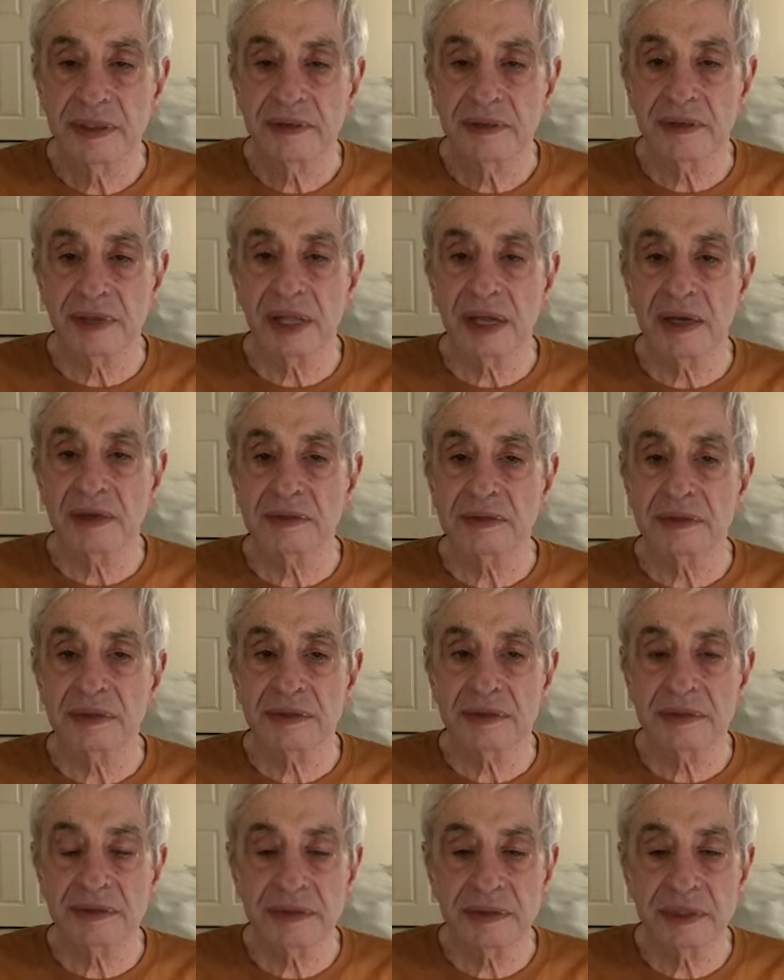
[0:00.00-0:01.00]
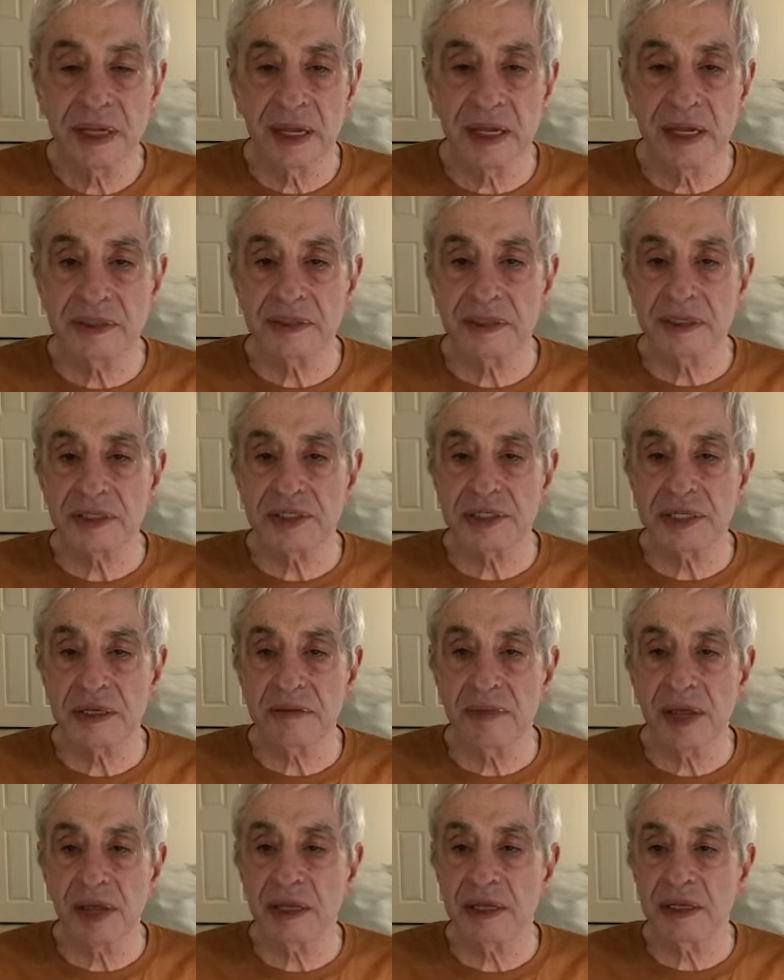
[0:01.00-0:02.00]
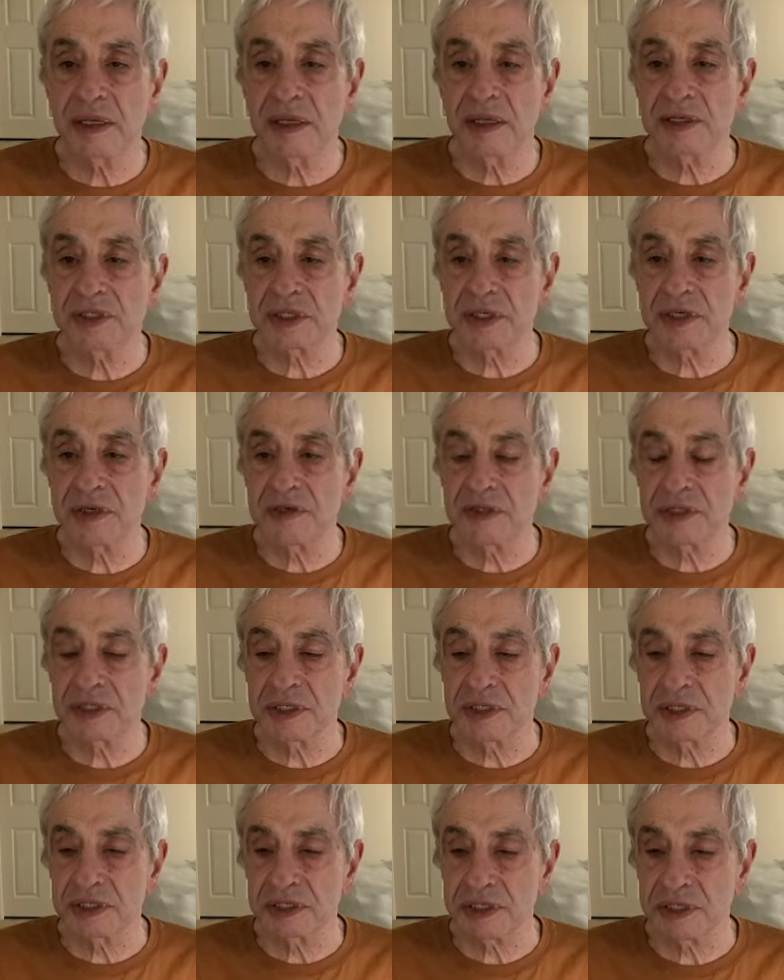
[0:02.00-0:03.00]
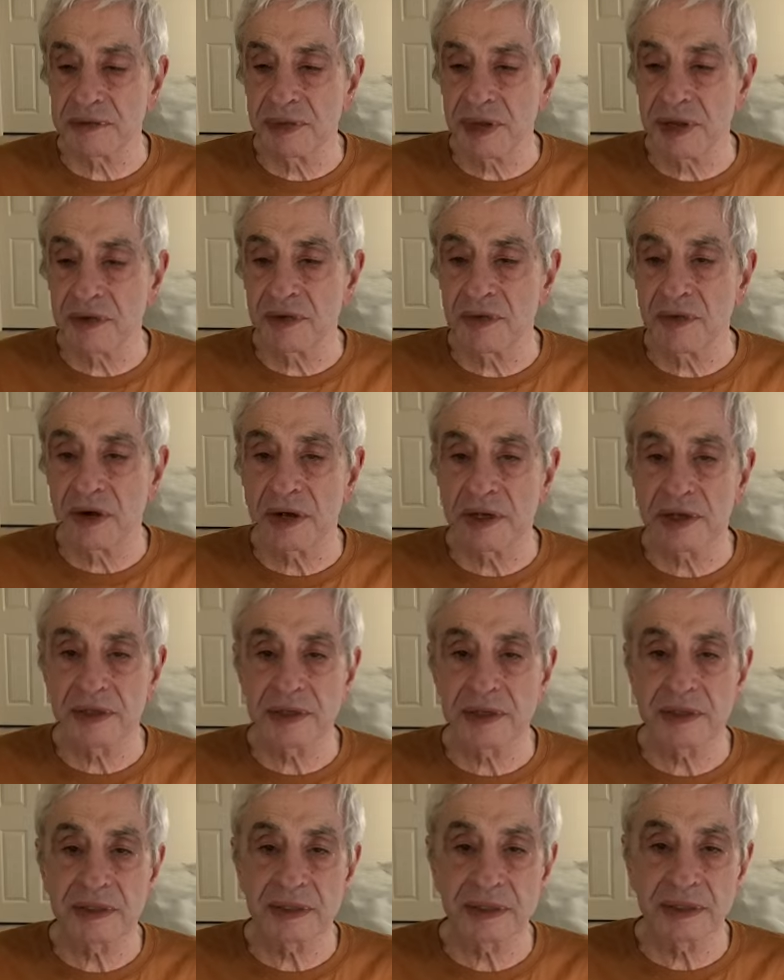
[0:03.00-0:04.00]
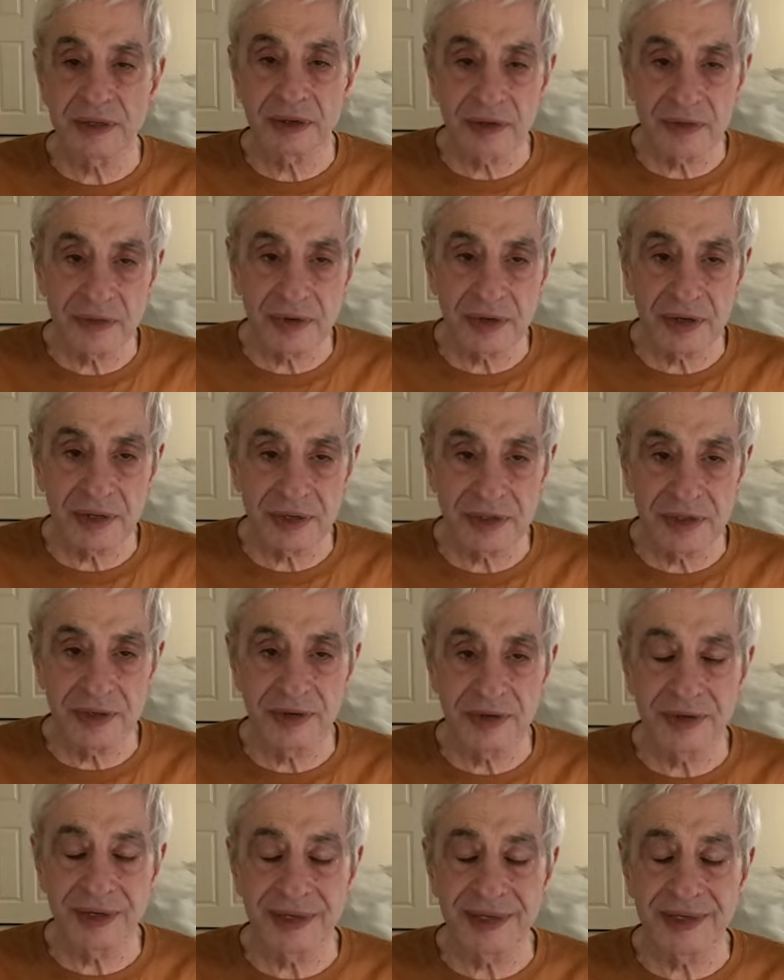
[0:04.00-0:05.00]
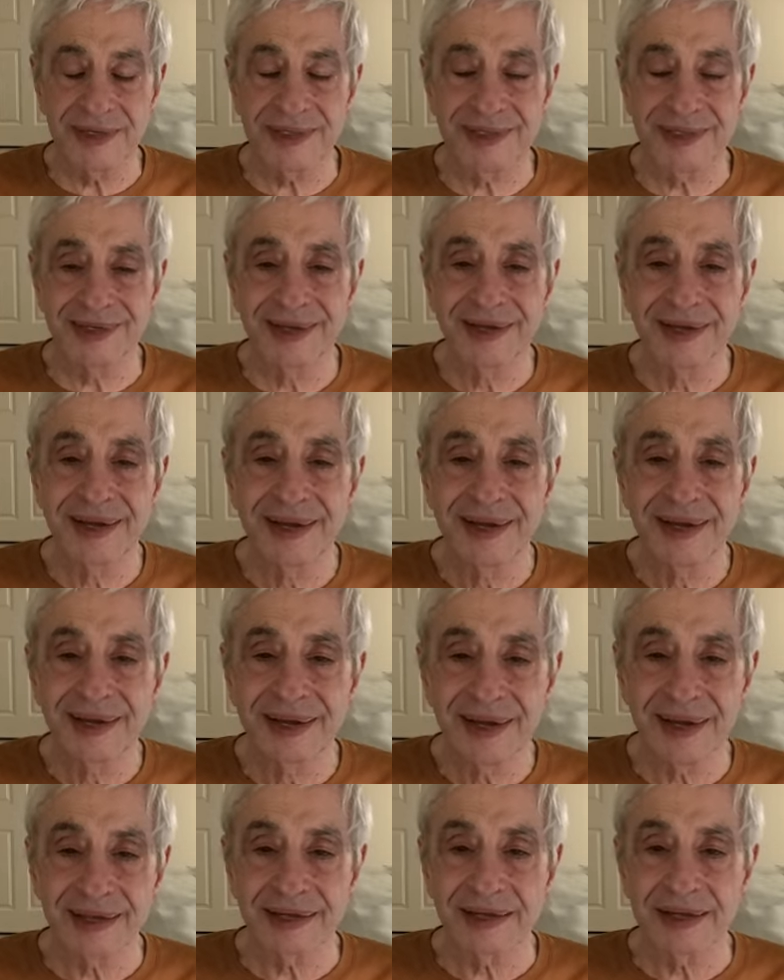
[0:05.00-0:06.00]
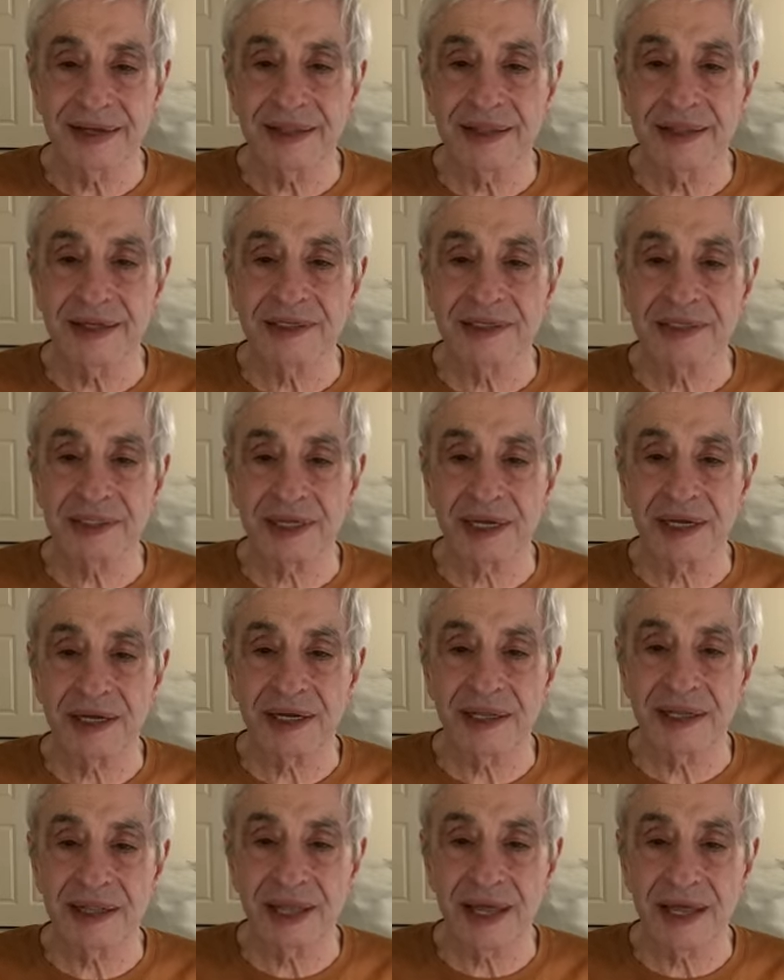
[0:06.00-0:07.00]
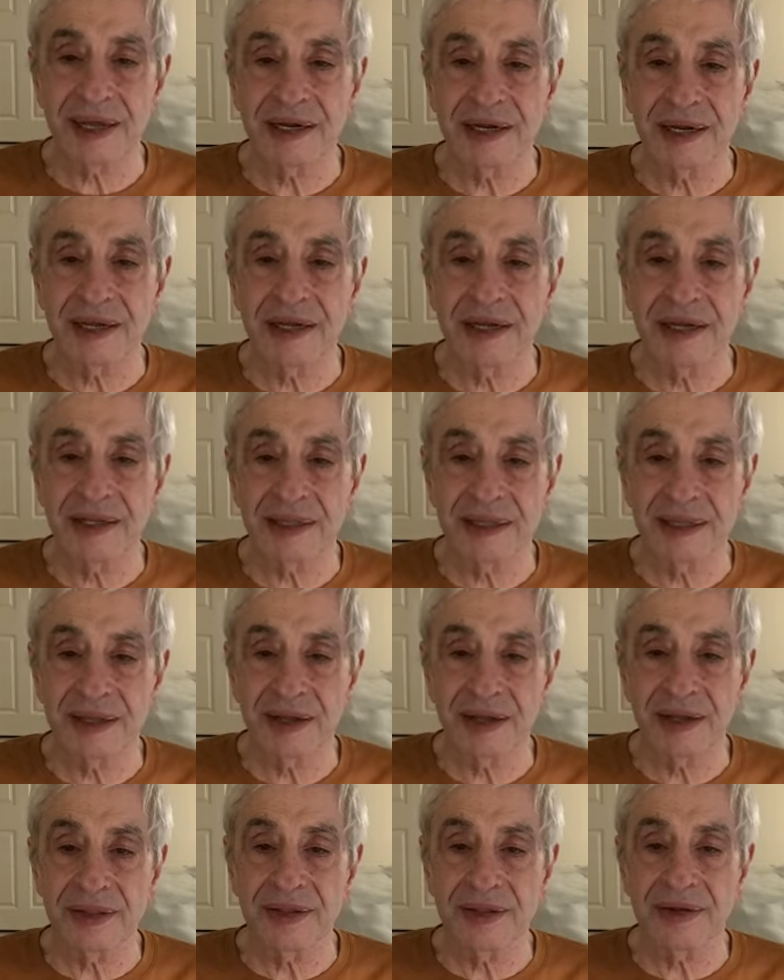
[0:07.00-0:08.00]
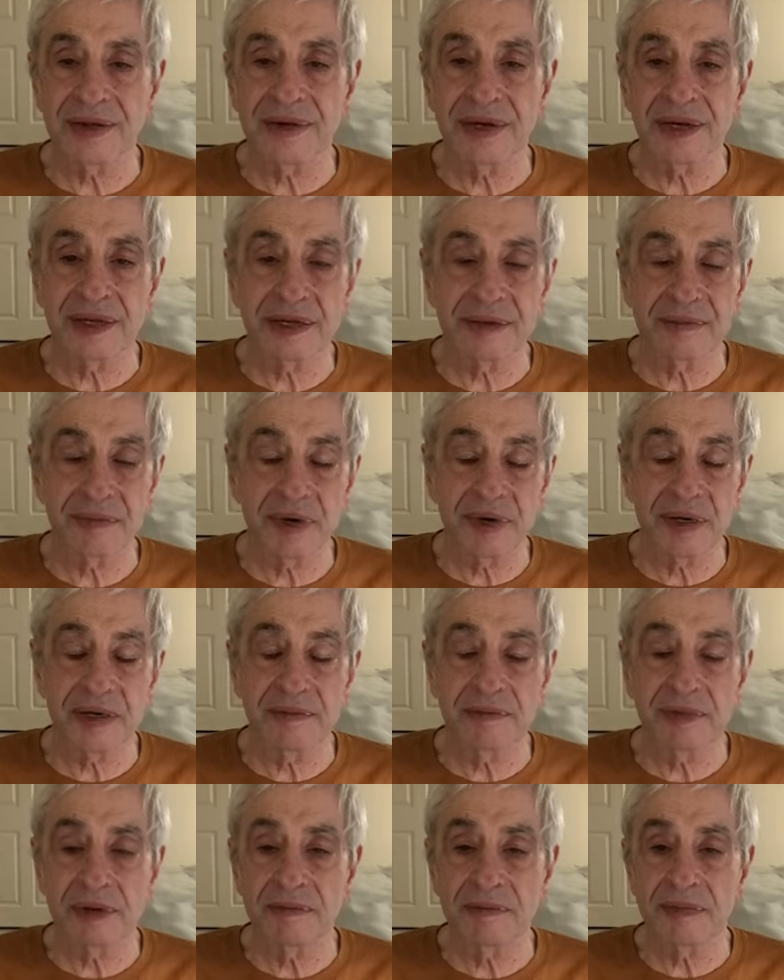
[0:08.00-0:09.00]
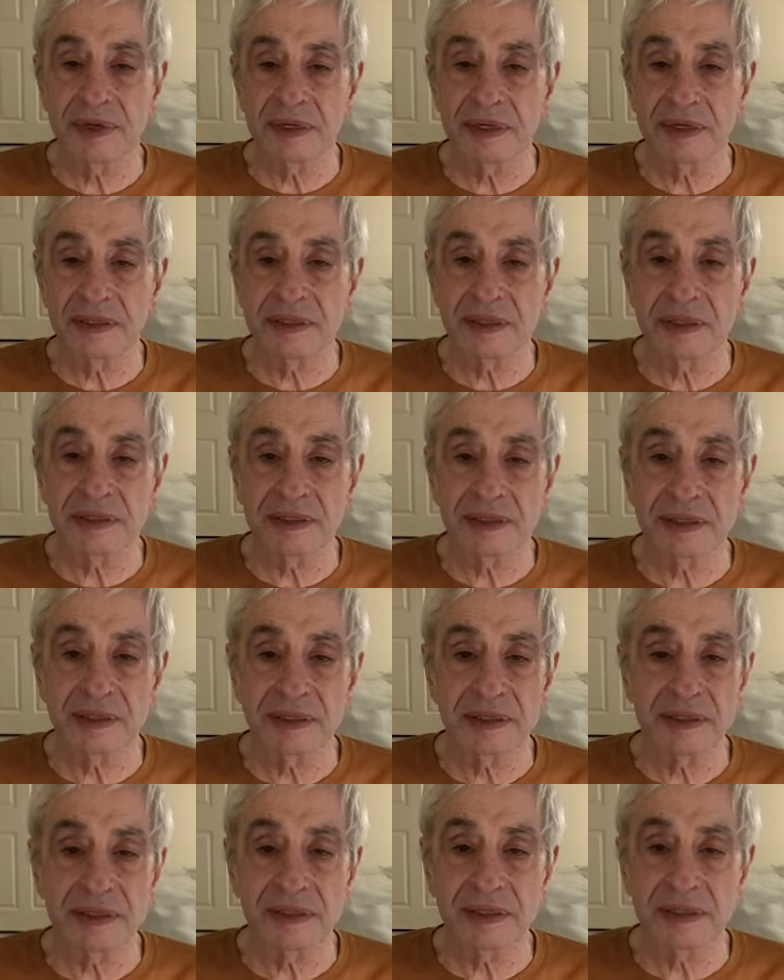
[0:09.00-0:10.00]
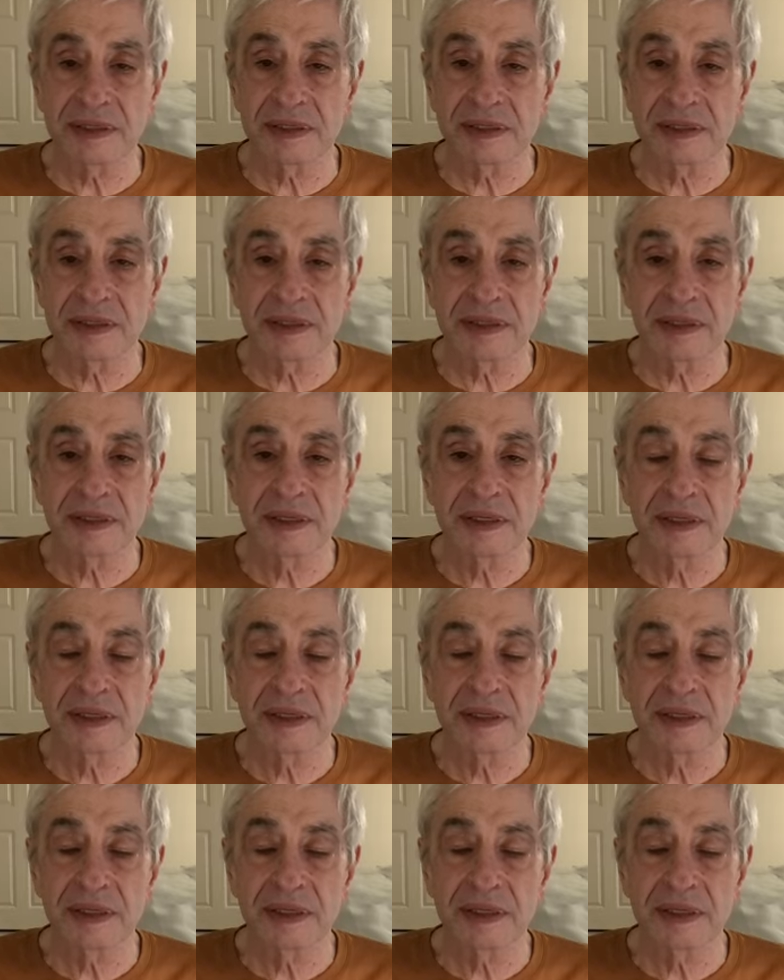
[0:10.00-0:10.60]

Without endlessly making excuses about why you don't want to do it. I got this, I got that, I got the other, I got blah, blah, blah, da, da, da, da.